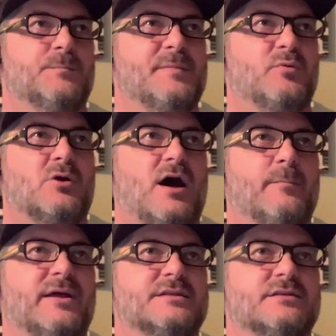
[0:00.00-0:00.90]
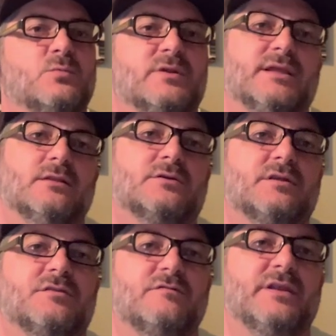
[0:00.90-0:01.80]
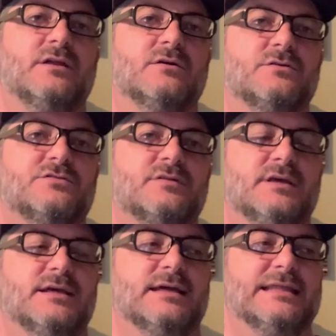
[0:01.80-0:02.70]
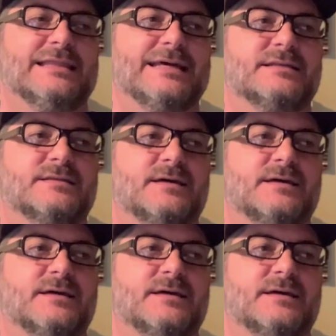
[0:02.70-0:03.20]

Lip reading: people commented when they looked at the videos that